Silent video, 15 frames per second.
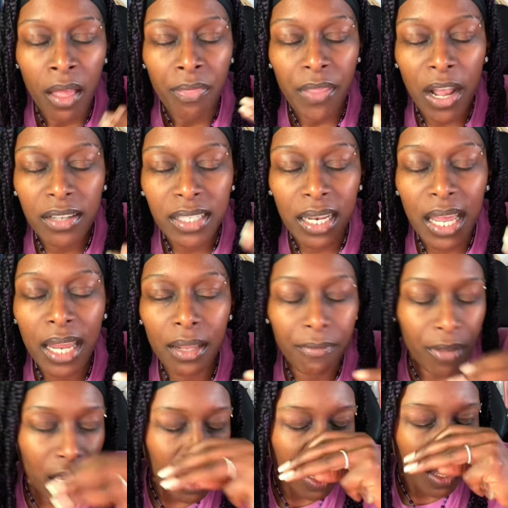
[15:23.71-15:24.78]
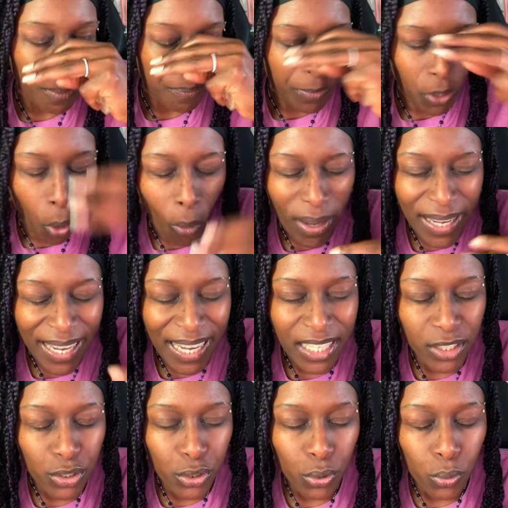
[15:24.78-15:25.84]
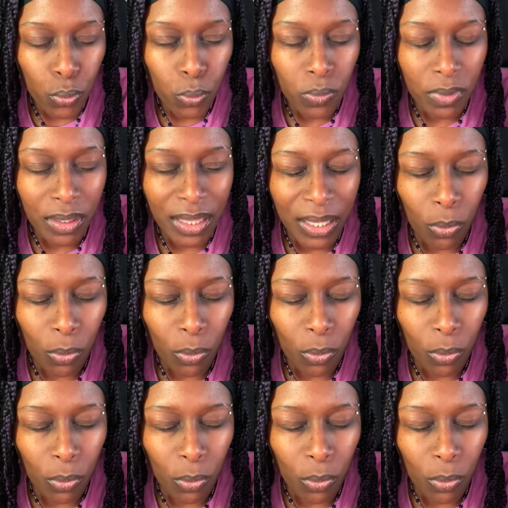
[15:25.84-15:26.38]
There's a lot of um, going into